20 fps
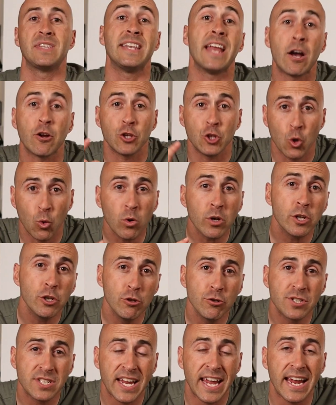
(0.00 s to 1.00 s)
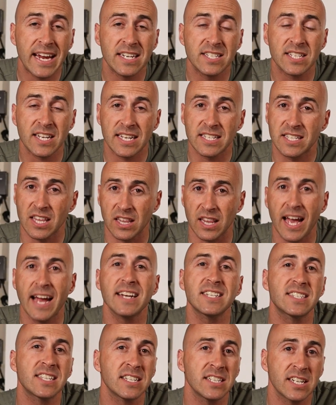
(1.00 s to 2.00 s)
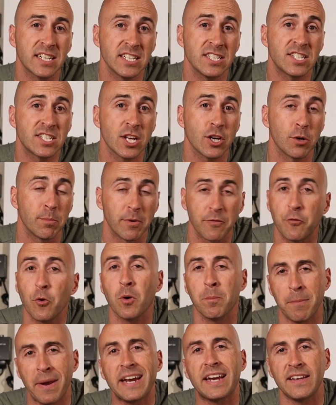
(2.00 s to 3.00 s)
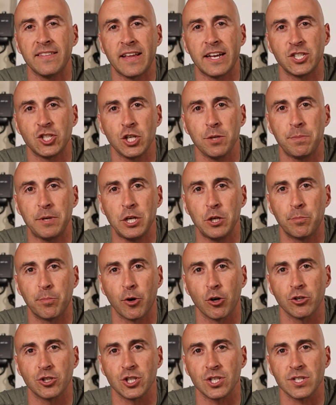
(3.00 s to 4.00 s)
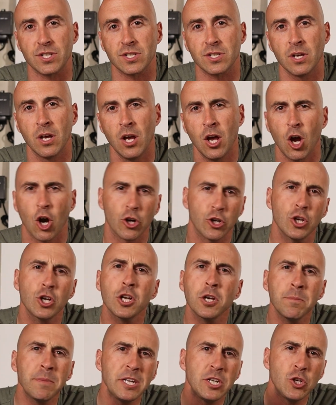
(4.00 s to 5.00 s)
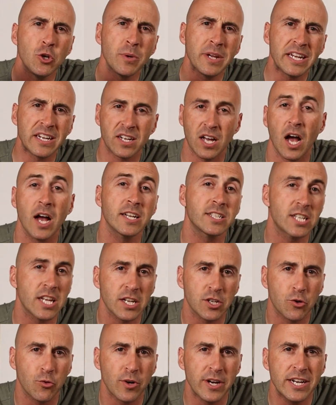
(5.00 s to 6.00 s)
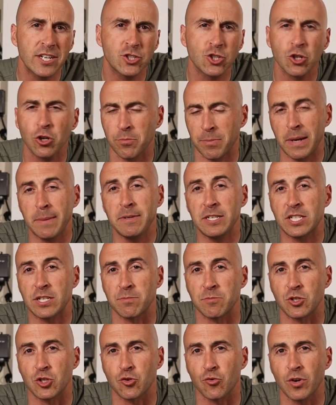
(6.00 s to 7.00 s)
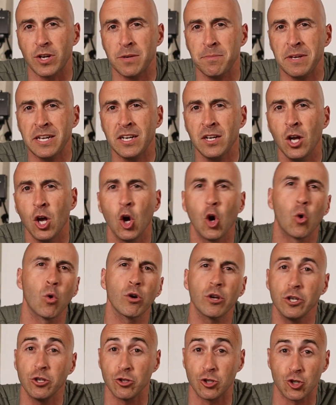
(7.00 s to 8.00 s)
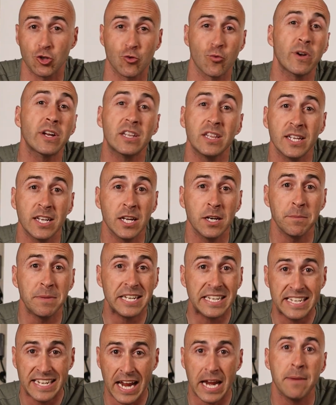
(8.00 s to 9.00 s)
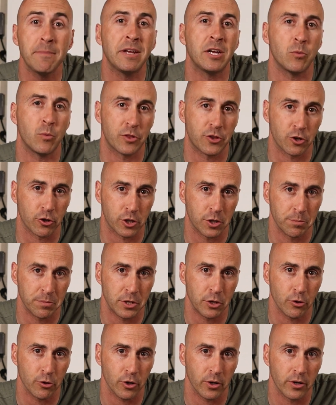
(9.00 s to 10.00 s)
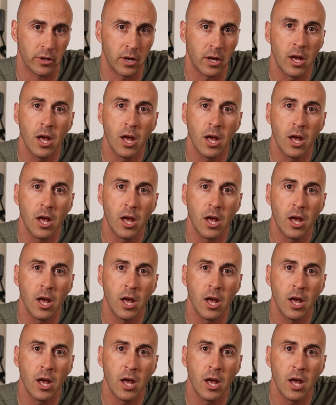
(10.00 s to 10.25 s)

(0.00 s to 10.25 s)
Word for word: Now, your use case is the last thing to consider before making that G P U purchase. Are you going to be doing content creation or maybe some streaming? Or are you strictly going to be gaming with your computer?